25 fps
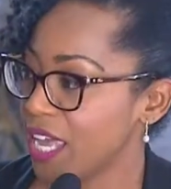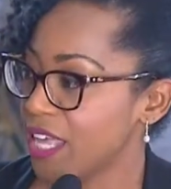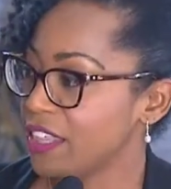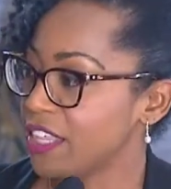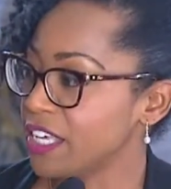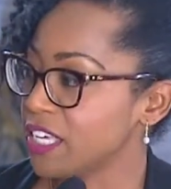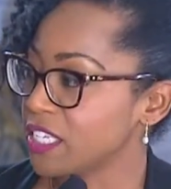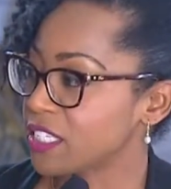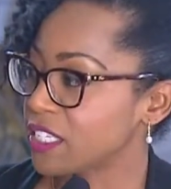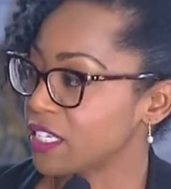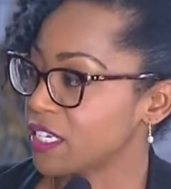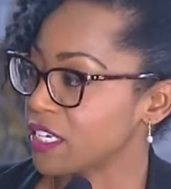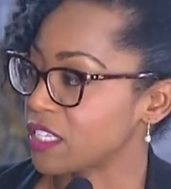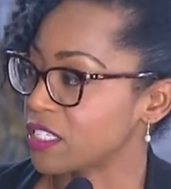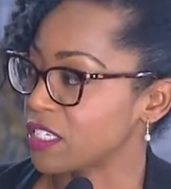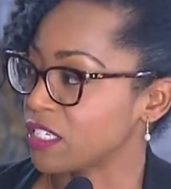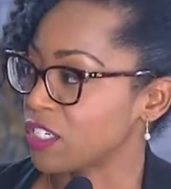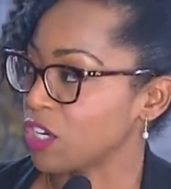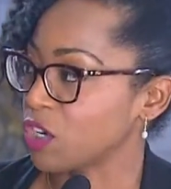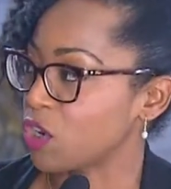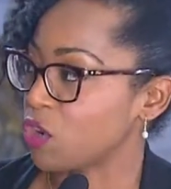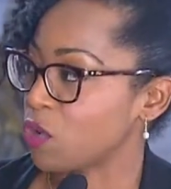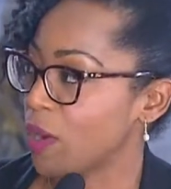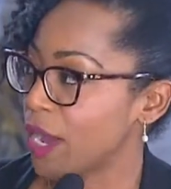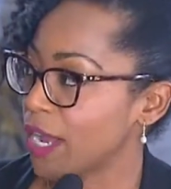This is an
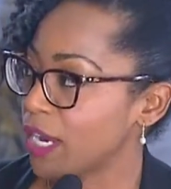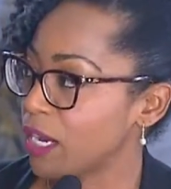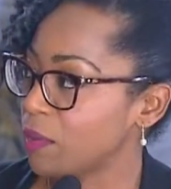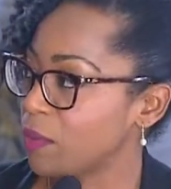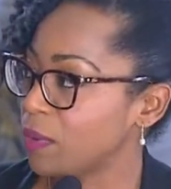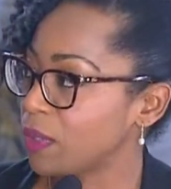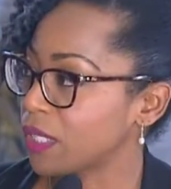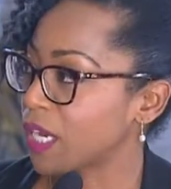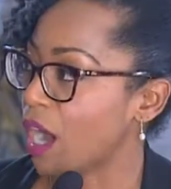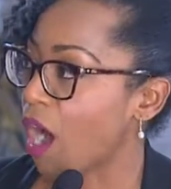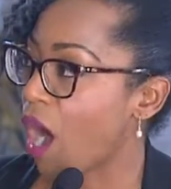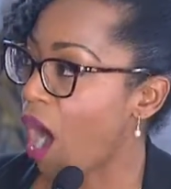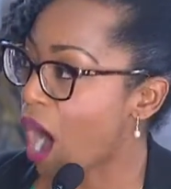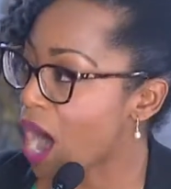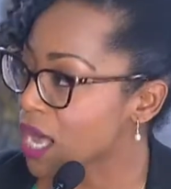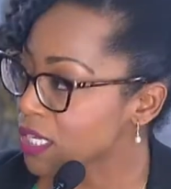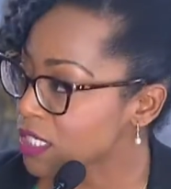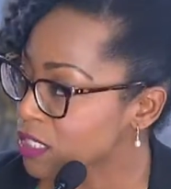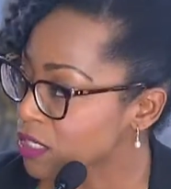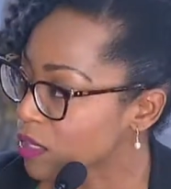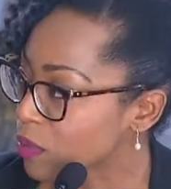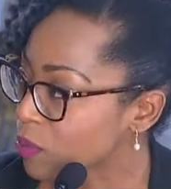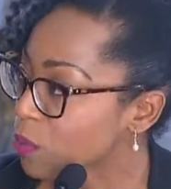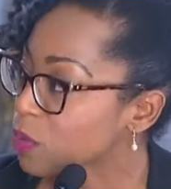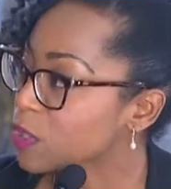incredibly
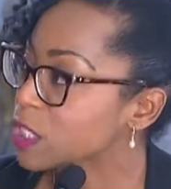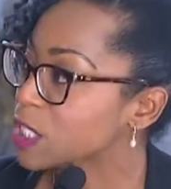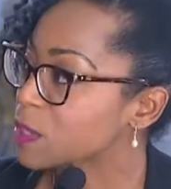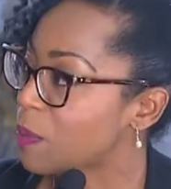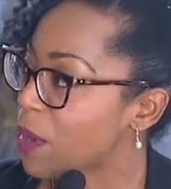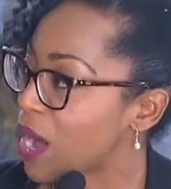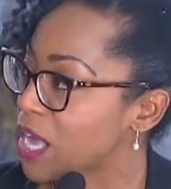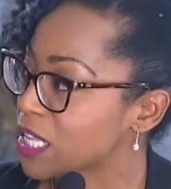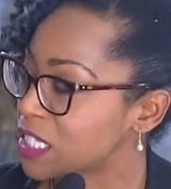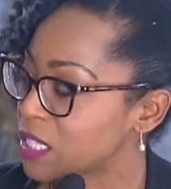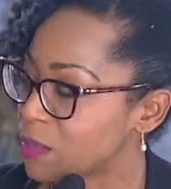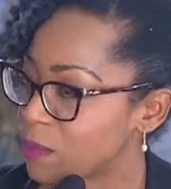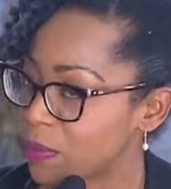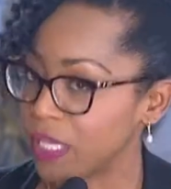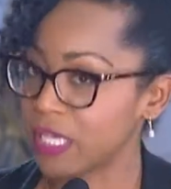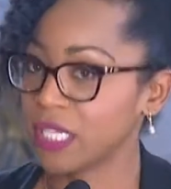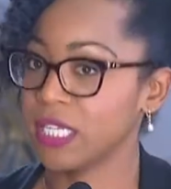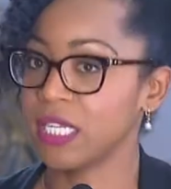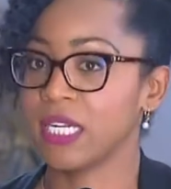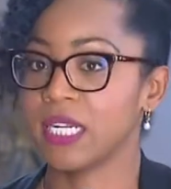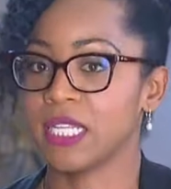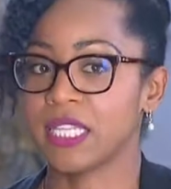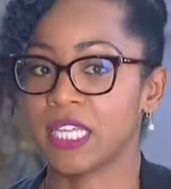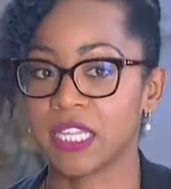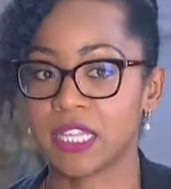awesome
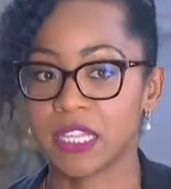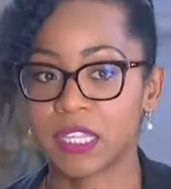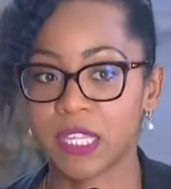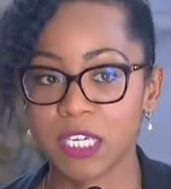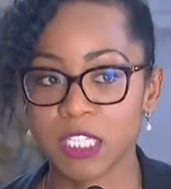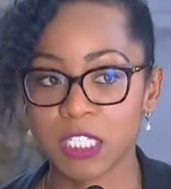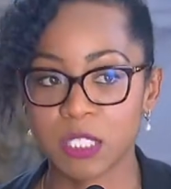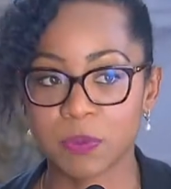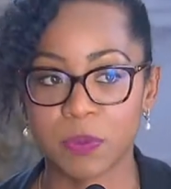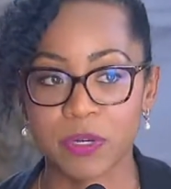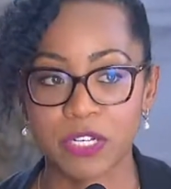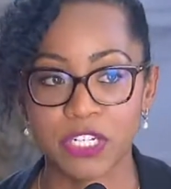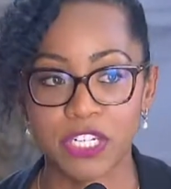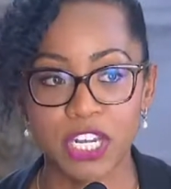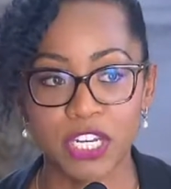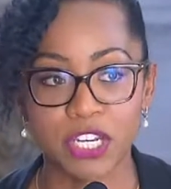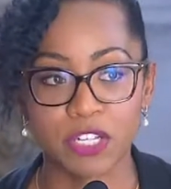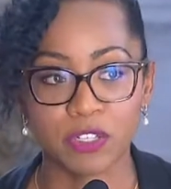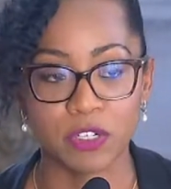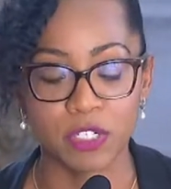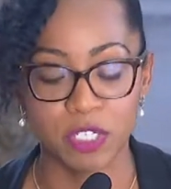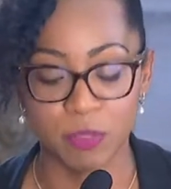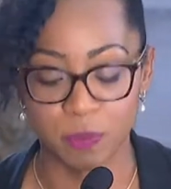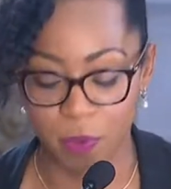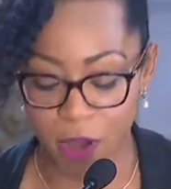responsibility that this
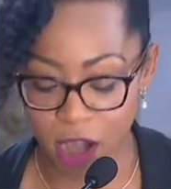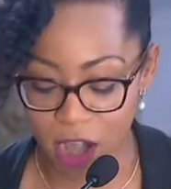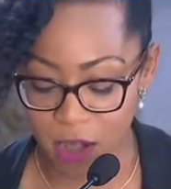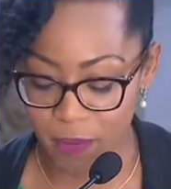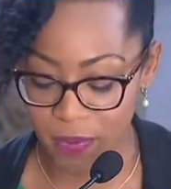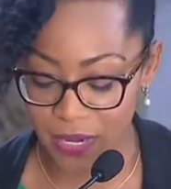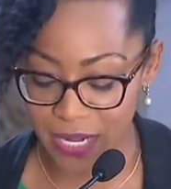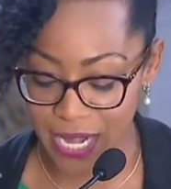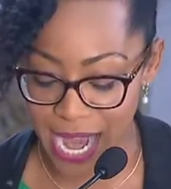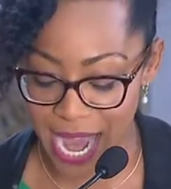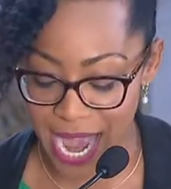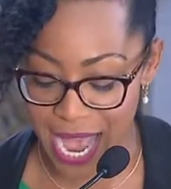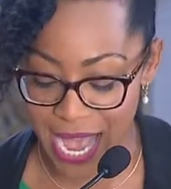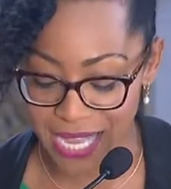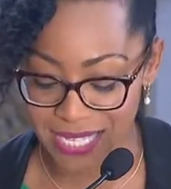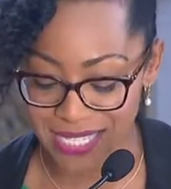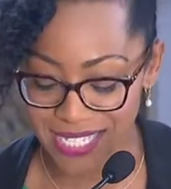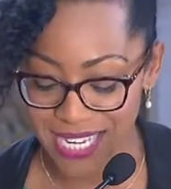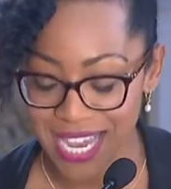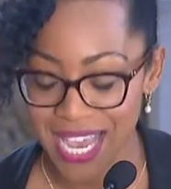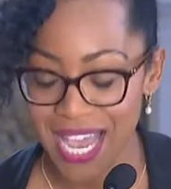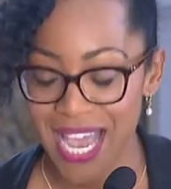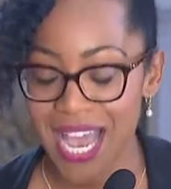particular department has.